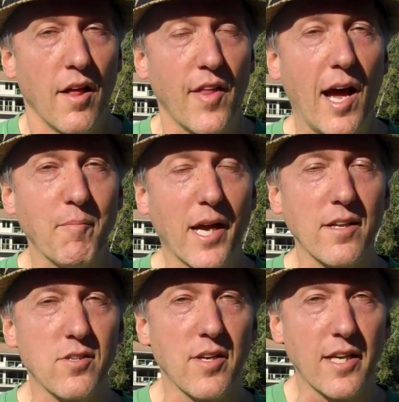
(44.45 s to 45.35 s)
That
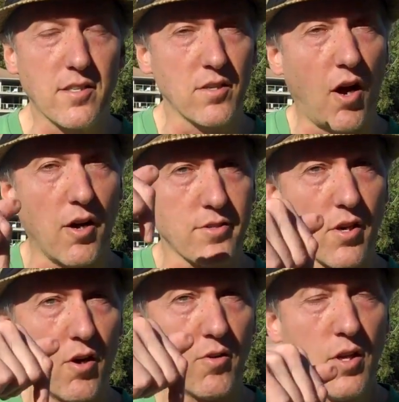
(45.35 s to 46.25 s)
means you need to
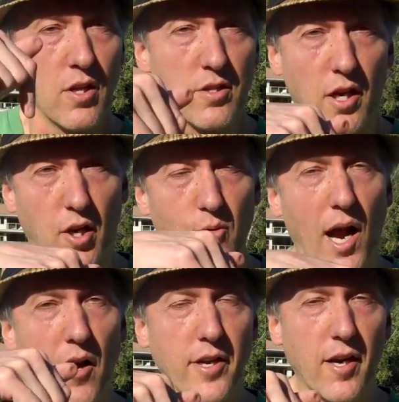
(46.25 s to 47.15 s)
also look
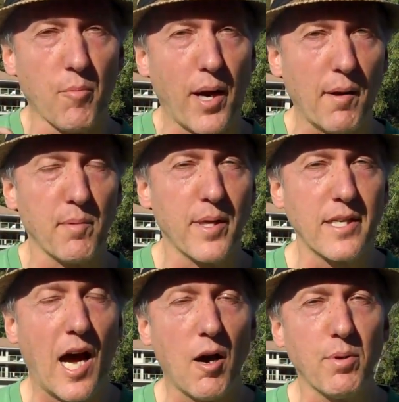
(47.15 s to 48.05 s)
around here, probably
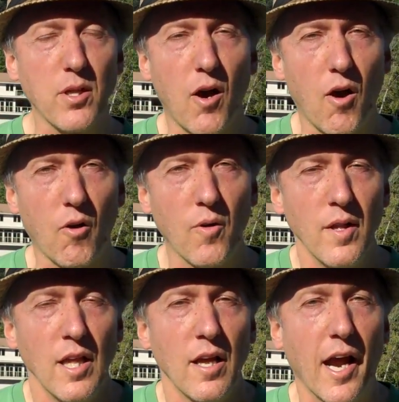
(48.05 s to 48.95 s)
down below,
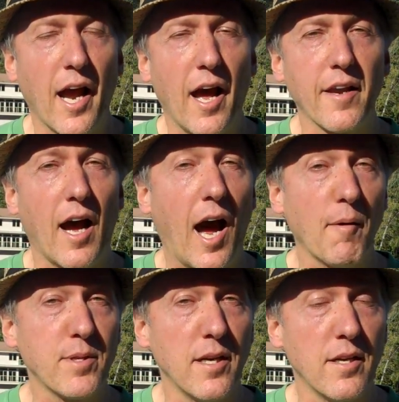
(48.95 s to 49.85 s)
and
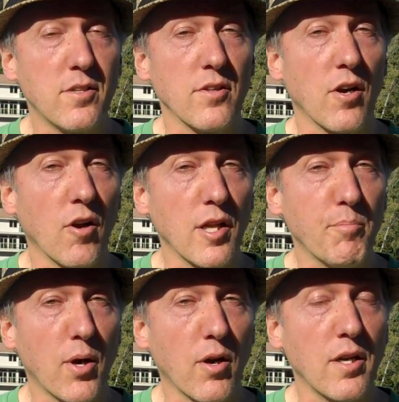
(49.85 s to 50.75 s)
opt in to the early
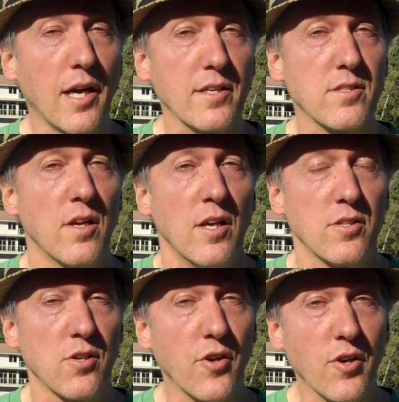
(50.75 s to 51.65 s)
bird list
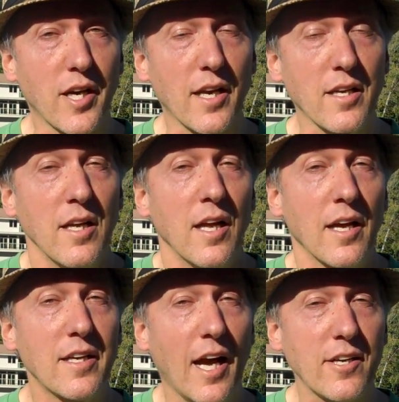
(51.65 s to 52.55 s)
so you can
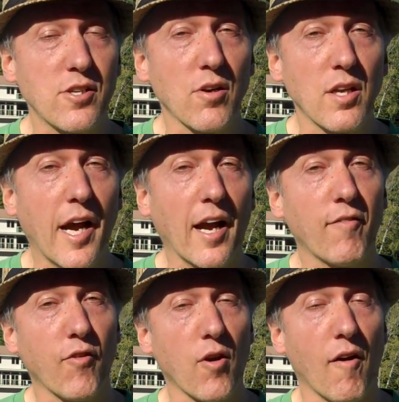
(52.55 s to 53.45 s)
get your link
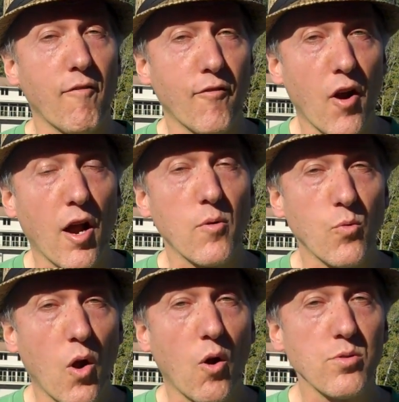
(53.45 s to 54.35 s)
for a front
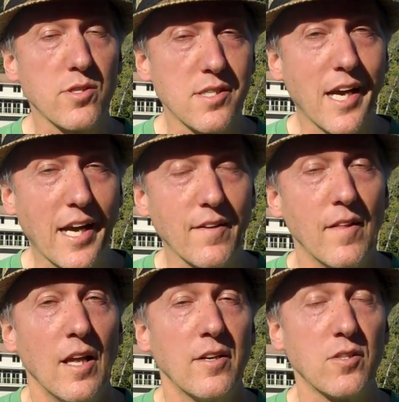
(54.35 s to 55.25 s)
row seat
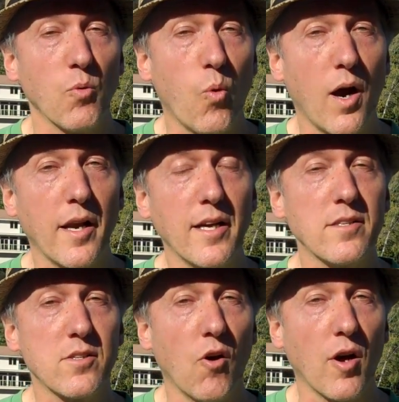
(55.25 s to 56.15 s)
to what
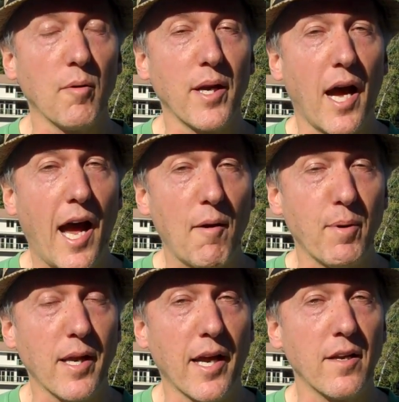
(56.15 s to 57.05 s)
is going to be
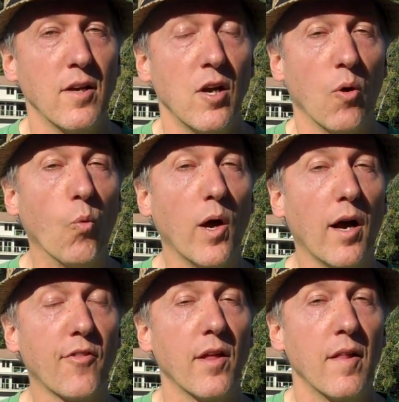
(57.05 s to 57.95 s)
happening
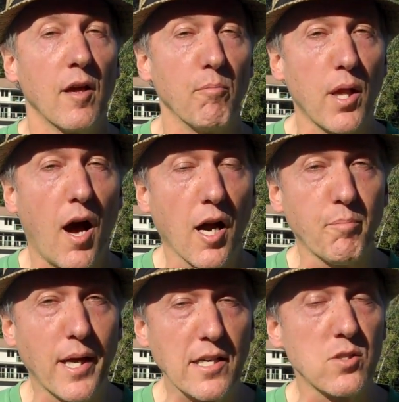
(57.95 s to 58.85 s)
with
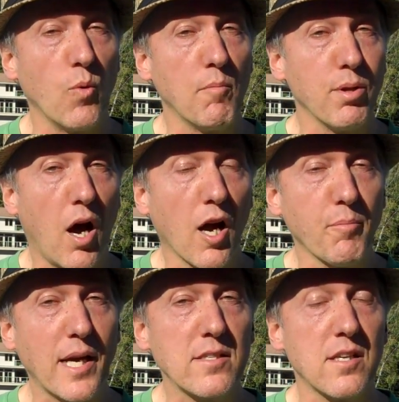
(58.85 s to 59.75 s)
Blogbeast when
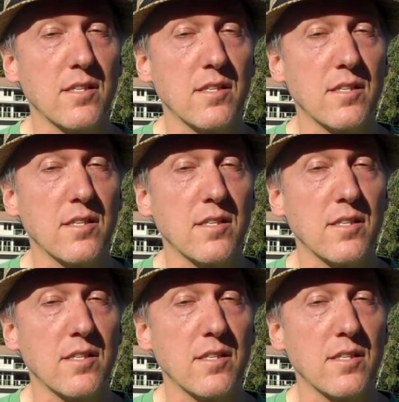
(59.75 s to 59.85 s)
Blogbeast